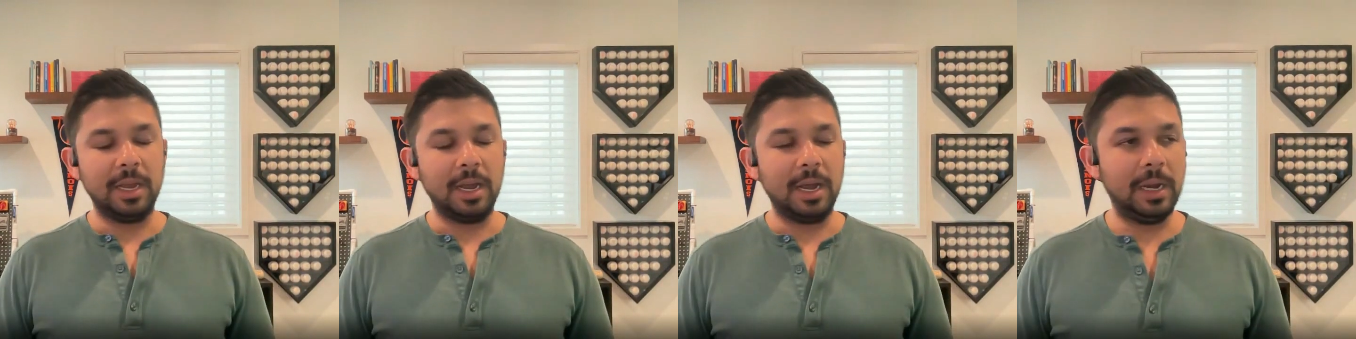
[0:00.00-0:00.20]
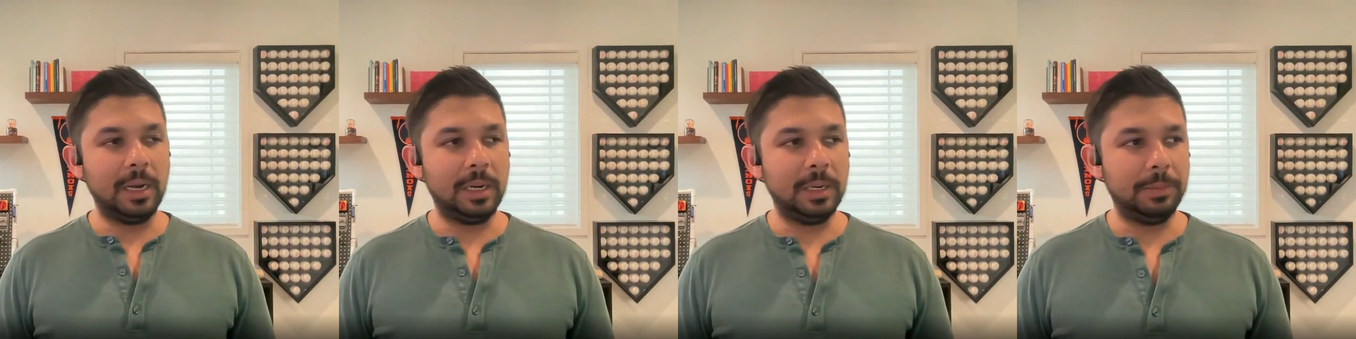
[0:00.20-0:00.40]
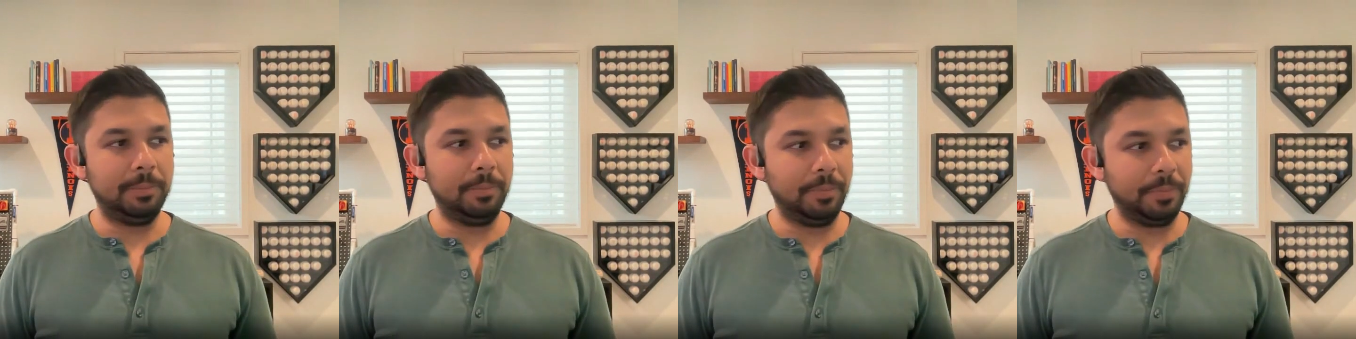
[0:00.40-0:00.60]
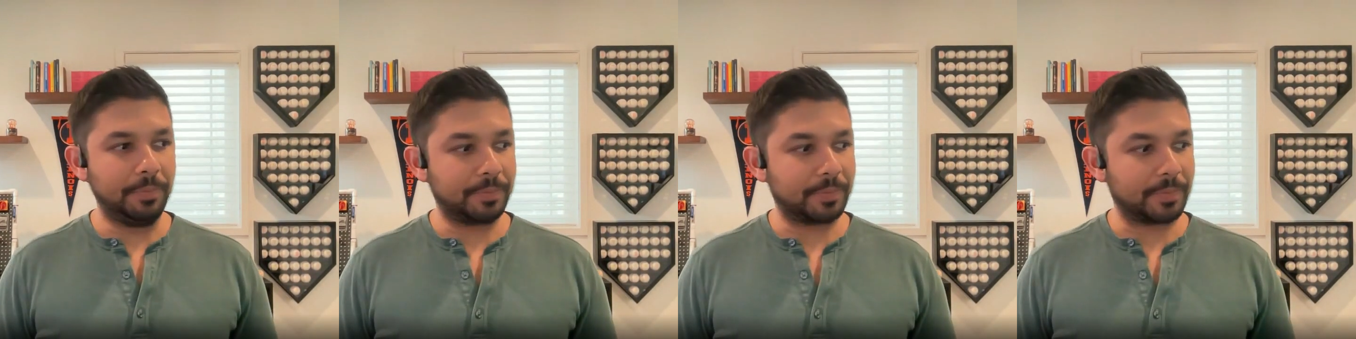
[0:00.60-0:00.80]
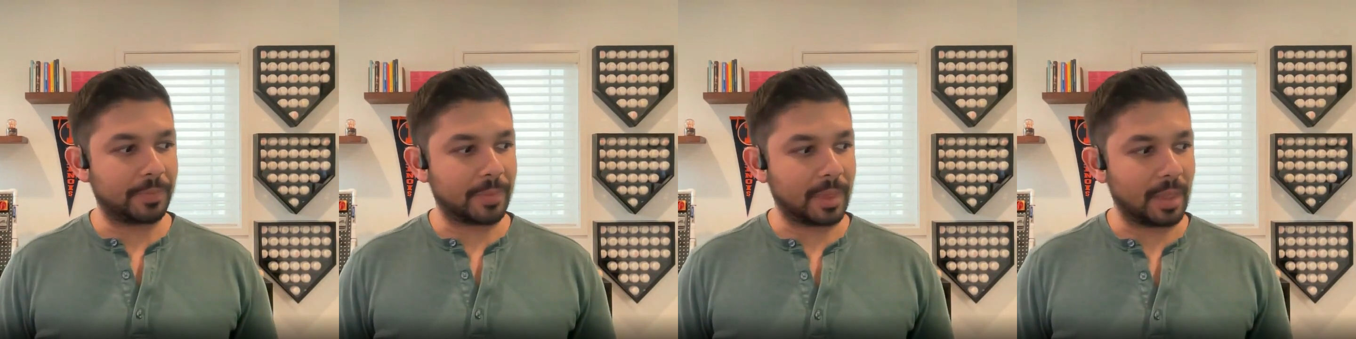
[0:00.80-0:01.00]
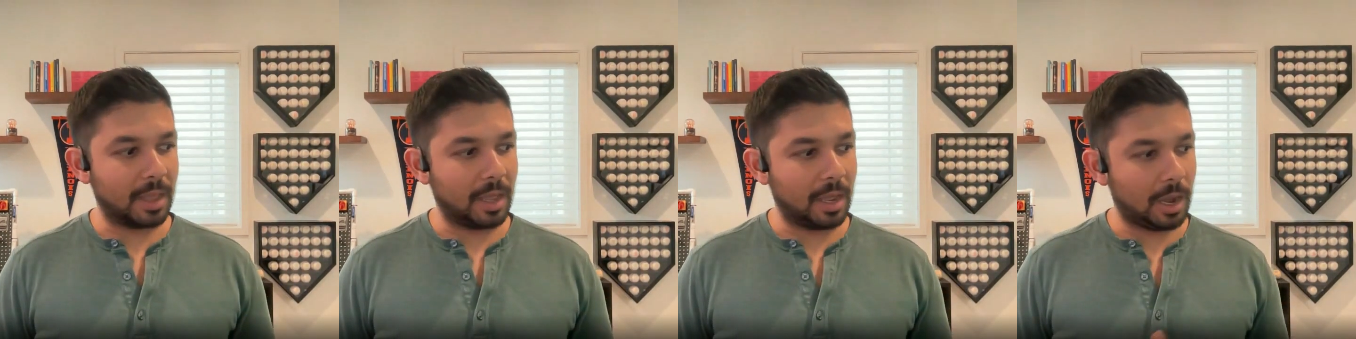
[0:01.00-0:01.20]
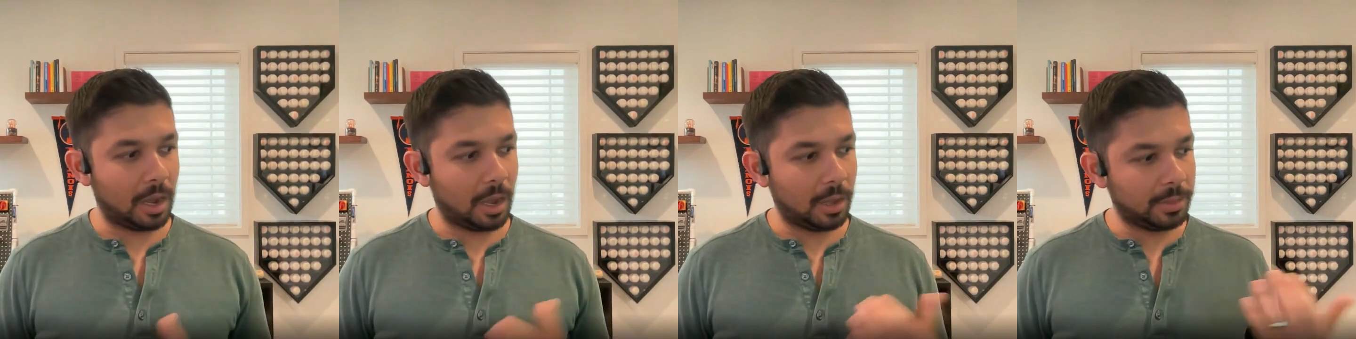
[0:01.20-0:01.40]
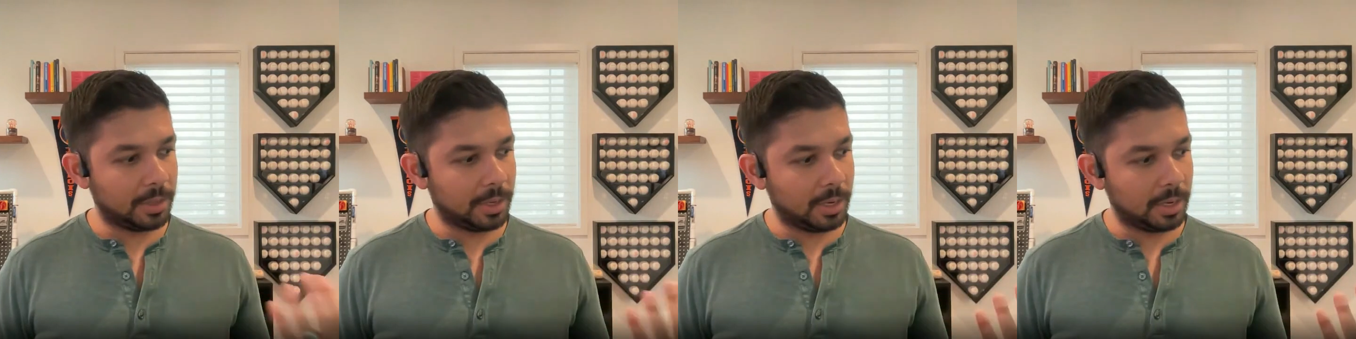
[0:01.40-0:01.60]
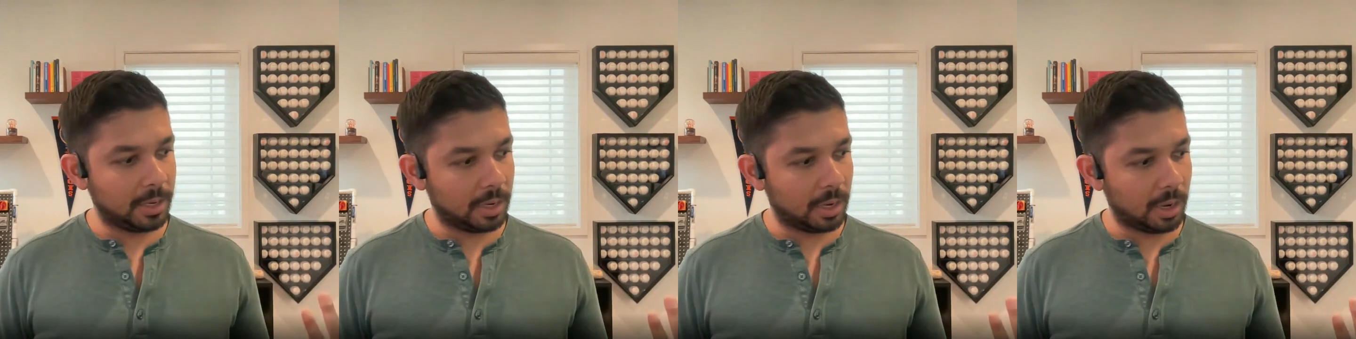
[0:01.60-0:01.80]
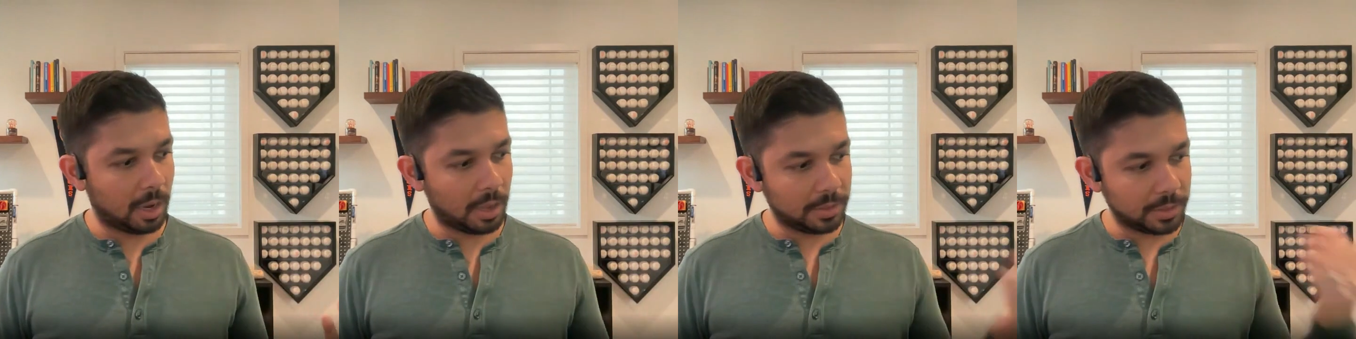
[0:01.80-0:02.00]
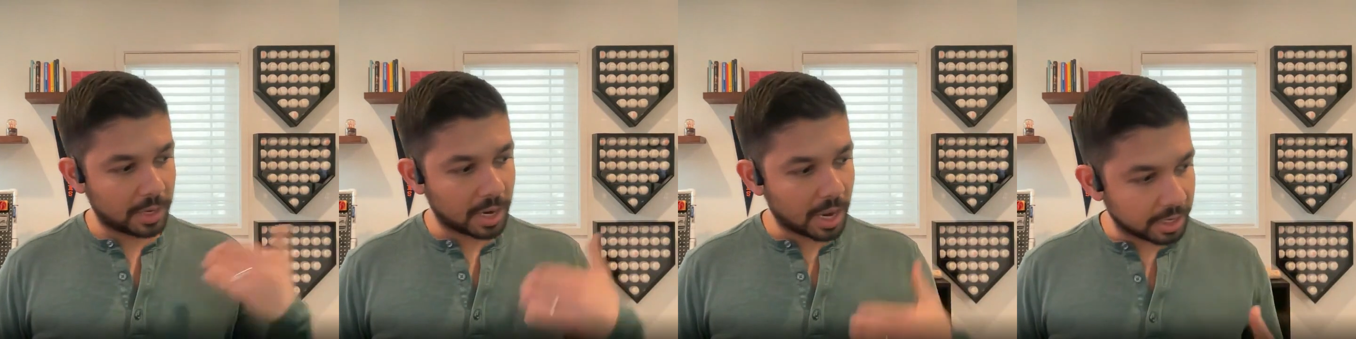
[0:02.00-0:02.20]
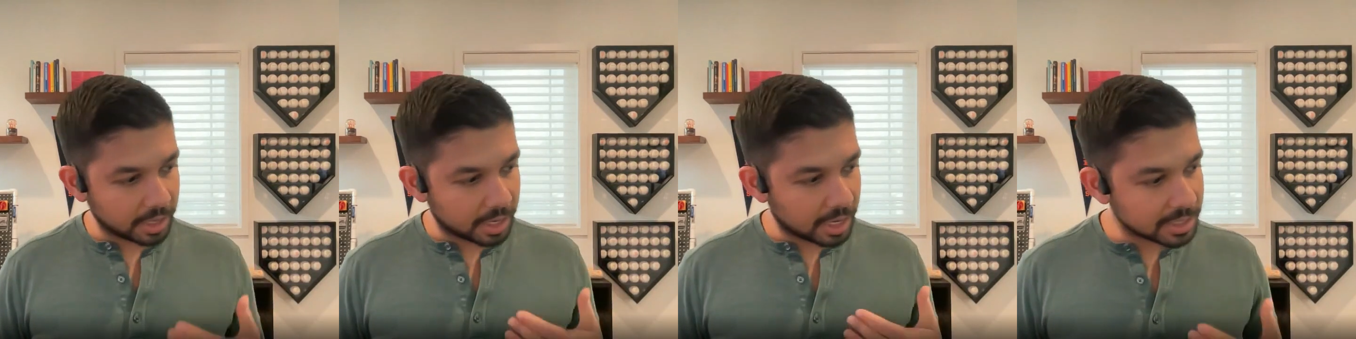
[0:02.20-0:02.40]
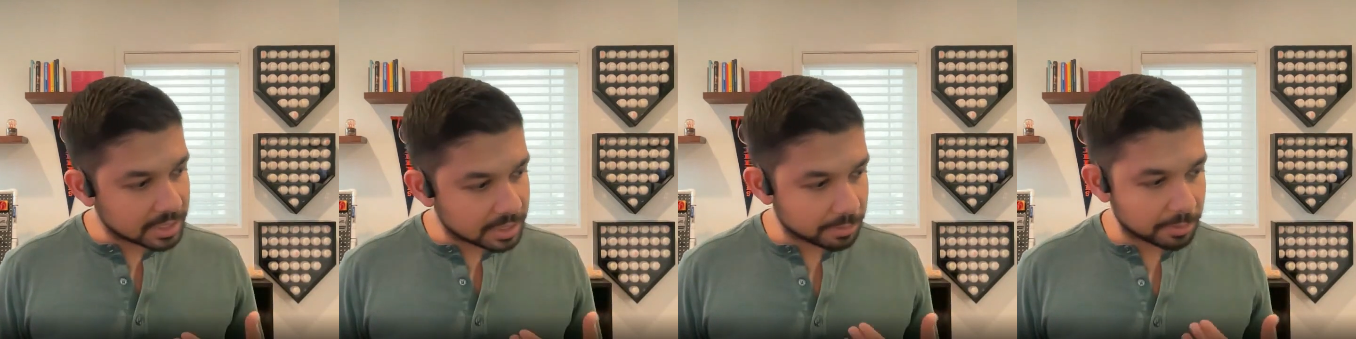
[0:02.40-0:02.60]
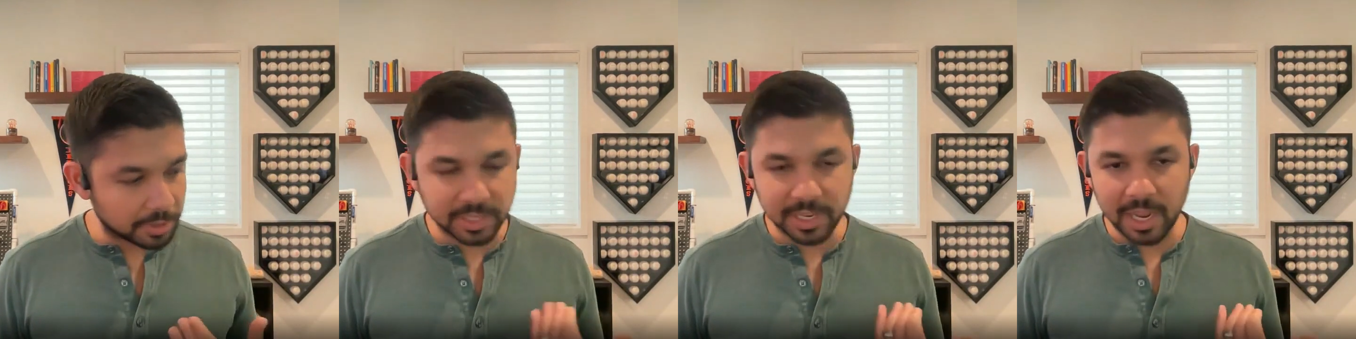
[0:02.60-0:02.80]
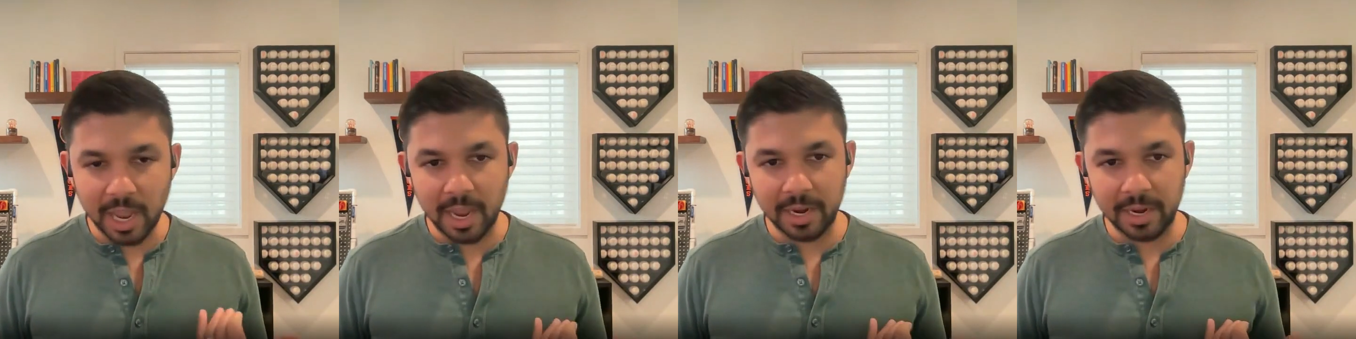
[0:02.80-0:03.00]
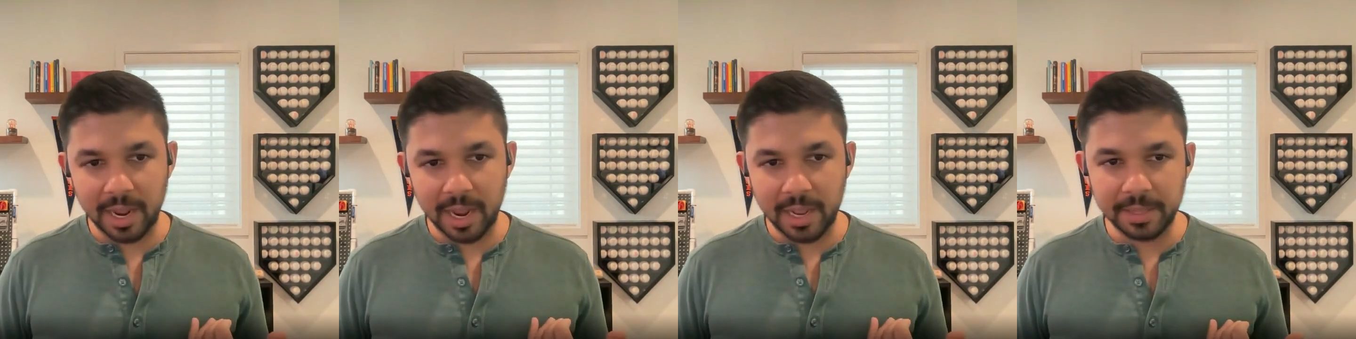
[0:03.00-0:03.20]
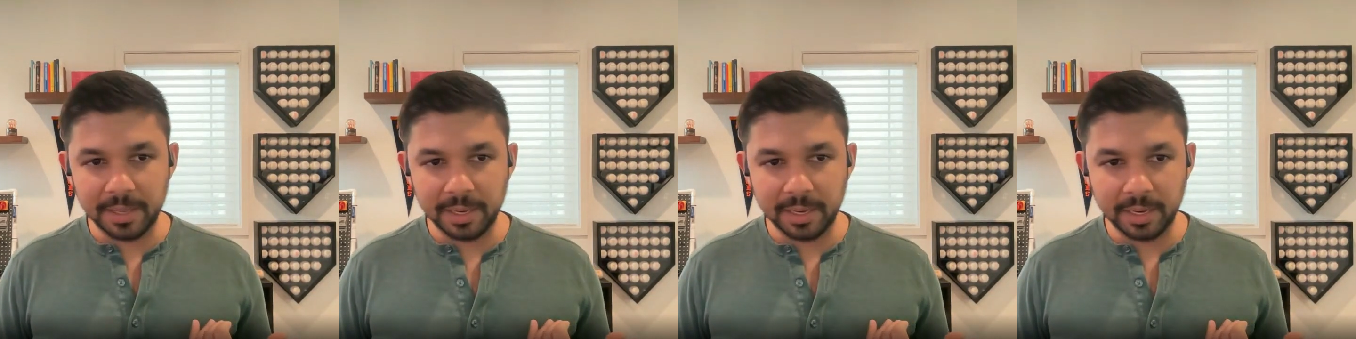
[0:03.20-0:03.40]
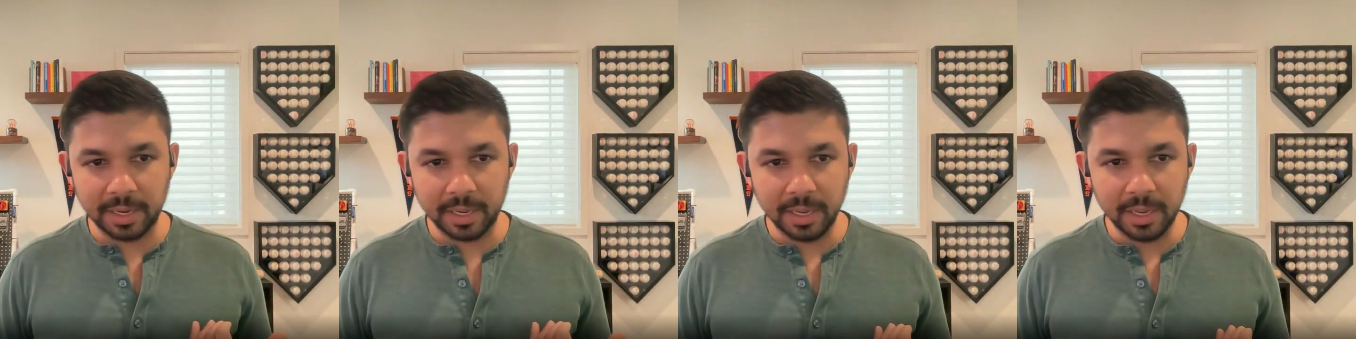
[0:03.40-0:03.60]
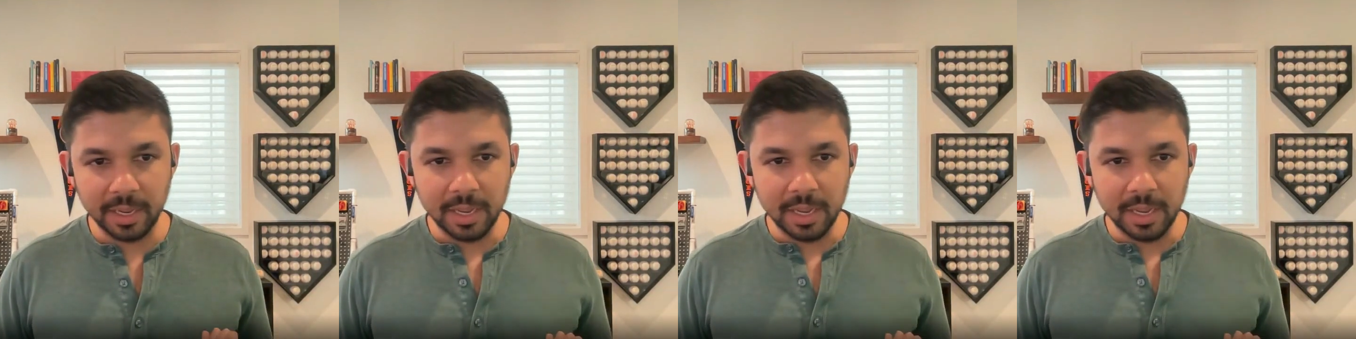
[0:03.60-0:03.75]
Um, on the on the kind of customer side, I think